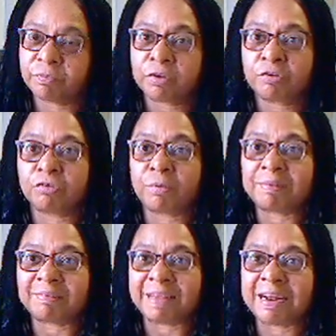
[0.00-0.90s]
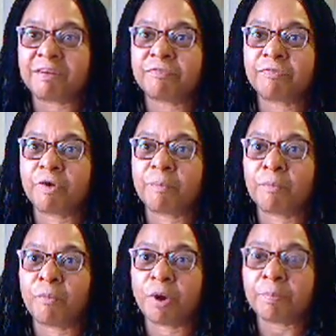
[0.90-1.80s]
So it's getting
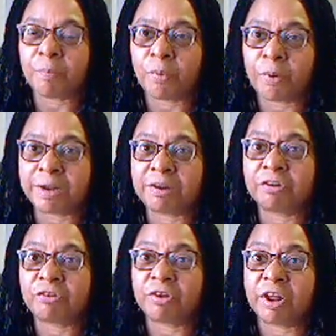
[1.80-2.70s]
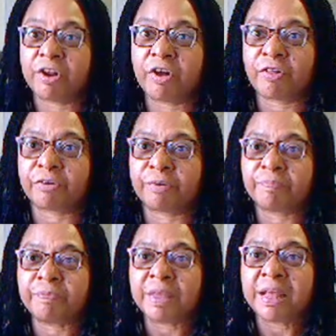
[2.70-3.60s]
from one point to another.
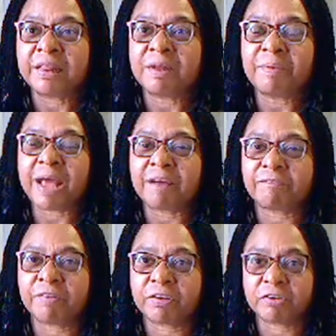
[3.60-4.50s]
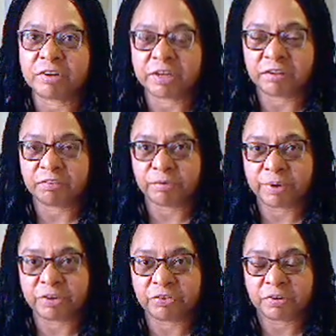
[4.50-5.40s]
Then we have functional
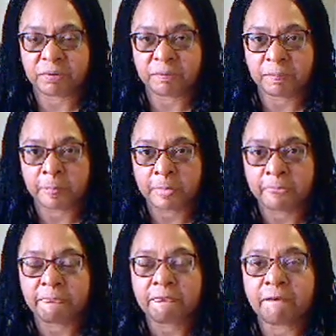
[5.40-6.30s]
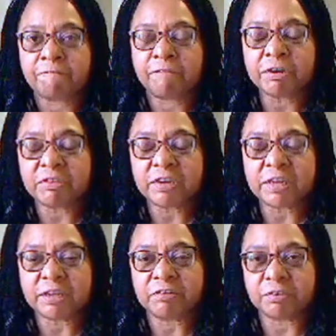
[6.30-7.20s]
integration. Functional
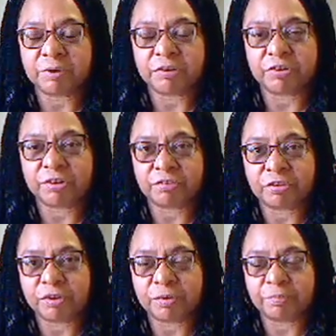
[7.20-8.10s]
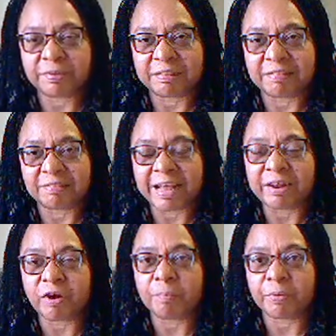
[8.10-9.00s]
integration assumes that
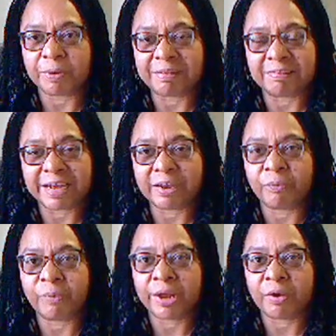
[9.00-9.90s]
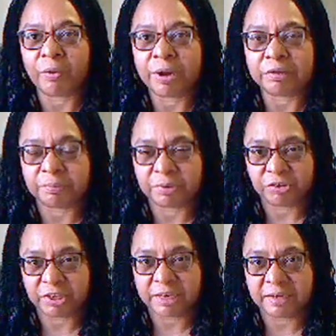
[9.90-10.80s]
society operates like a well-oiled
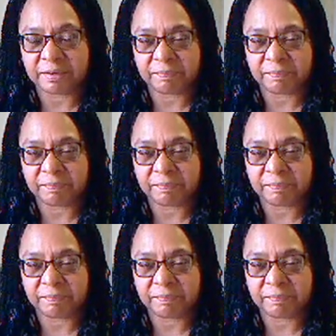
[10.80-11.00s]
machine.